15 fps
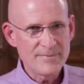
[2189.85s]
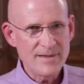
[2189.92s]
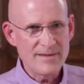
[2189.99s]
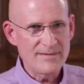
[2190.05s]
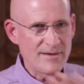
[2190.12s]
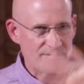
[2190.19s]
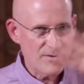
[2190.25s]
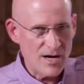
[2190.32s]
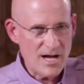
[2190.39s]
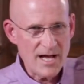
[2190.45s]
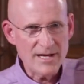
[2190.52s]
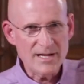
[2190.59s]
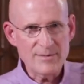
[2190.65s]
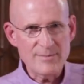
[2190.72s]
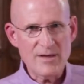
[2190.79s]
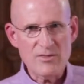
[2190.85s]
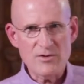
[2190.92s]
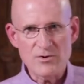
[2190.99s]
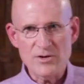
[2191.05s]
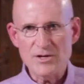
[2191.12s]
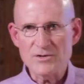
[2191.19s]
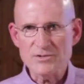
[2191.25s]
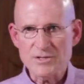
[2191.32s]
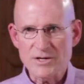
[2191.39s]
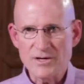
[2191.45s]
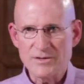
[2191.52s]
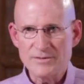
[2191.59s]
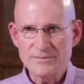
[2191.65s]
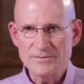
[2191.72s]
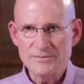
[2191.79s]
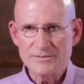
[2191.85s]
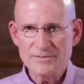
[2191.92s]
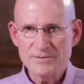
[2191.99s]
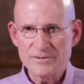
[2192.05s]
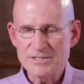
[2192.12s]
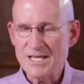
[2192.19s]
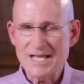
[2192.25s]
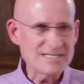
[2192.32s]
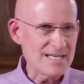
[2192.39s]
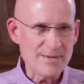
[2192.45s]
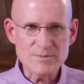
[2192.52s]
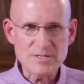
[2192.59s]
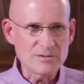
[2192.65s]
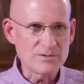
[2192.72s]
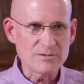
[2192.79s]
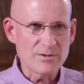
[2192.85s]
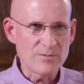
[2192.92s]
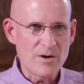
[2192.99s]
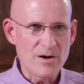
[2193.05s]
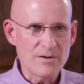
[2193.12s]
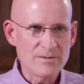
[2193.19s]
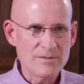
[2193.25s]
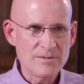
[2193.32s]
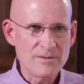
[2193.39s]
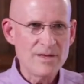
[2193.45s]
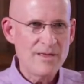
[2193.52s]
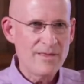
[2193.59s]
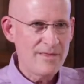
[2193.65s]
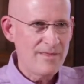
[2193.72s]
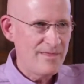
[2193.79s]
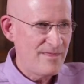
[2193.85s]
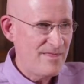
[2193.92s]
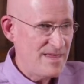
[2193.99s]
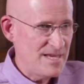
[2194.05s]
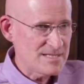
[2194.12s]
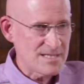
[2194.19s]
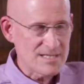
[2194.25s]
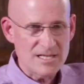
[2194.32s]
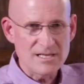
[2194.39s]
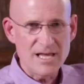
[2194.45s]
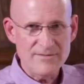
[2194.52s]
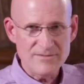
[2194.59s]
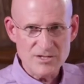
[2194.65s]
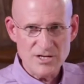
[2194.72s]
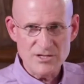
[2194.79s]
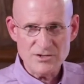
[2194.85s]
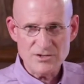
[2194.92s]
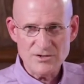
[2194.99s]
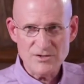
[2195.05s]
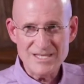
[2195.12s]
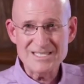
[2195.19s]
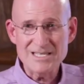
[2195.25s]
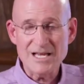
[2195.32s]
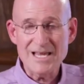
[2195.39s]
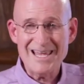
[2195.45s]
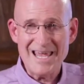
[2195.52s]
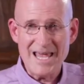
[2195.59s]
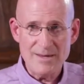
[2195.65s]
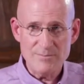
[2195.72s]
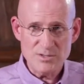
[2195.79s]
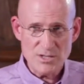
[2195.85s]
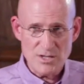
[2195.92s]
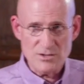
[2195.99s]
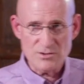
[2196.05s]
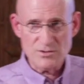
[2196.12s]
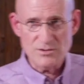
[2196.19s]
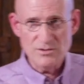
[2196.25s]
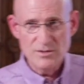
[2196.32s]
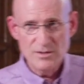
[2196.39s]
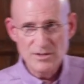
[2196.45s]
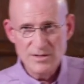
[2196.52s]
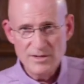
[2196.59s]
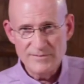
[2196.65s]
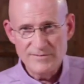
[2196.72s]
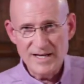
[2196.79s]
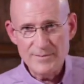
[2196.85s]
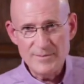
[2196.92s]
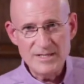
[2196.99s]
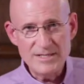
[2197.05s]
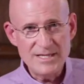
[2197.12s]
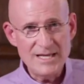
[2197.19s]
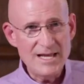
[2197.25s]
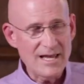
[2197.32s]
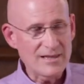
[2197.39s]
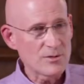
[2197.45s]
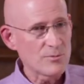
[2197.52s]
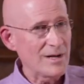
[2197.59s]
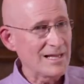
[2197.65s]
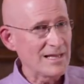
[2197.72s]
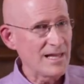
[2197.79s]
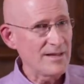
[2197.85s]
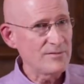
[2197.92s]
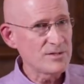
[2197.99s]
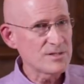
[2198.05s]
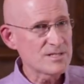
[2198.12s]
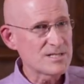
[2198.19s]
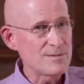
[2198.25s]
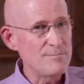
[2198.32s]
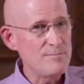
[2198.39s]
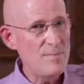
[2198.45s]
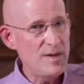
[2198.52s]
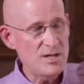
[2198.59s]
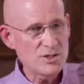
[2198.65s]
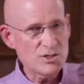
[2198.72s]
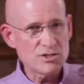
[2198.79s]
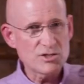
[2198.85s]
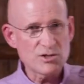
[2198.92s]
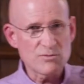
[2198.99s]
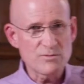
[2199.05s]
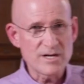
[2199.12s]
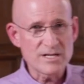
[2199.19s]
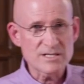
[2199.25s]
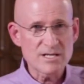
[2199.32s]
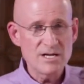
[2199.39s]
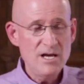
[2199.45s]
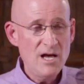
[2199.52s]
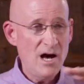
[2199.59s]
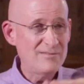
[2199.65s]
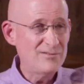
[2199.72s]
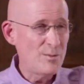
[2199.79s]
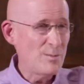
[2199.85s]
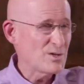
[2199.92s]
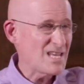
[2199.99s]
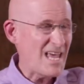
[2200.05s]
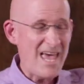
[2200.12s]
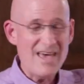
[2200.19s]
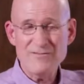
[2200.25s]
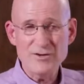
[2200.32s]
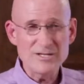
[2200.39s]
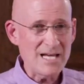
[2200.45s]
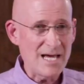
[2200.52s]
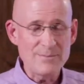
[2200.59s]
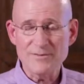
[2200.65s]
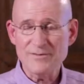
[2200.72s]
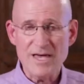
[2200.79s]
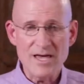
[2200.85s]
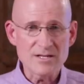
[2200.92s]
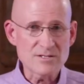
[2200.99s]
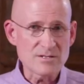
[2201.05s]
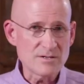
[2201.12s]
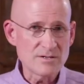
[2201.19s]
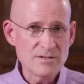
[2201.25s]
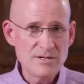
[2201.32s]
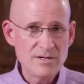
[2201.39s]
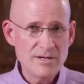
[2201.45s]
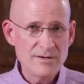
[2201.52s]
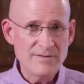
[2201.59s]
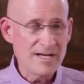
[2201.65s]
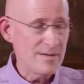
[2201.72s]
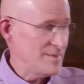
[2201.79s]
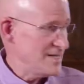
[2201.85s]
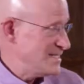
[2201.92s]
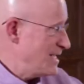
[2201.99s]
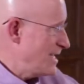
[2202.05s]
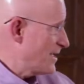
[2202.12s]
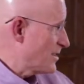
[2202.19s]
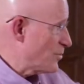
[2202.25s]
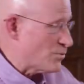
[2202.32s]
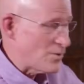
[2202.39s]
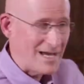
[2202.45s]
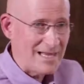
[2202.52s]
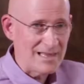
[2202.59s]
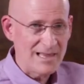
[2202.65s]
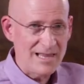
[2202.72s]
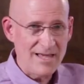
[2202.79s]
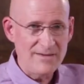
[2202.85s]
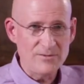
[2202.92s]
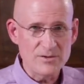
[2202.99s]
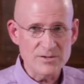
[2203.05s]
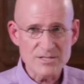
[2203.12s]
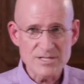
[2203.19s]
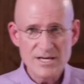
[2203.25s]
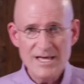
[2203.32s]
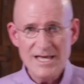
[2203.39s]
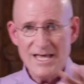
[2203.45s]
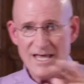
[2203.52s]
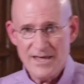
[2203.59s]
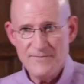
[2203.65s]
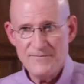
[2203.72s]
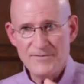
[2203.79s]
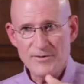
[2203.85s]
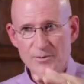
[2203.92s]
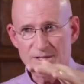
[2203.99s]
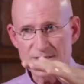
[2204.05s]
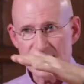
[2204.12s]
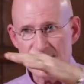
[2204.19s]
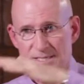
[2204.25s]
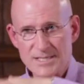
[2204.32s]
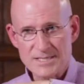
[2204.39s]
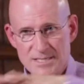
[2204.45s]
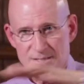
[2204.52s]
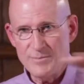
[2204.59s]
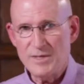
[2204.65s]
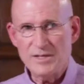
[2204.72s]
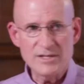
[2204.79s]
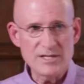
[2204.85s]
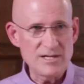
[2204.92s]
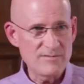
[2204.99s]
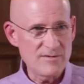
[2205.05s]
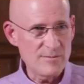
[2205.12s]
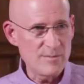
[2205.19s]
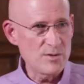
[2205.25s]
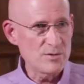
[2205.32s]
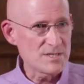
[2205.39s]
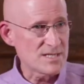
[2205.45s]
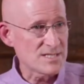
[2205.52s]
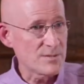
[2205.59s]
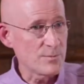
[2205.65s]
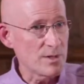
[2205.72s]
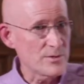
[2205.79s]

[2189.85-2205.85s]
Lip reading: And they forgot it about 30 years ago, because that's absolutely wrong. This is a life changer. This is a game changer. Vitamin D at the right levels diminishes your risk of almost every type of cancer. Vitamin D at the right levels influences the stability of the immune system,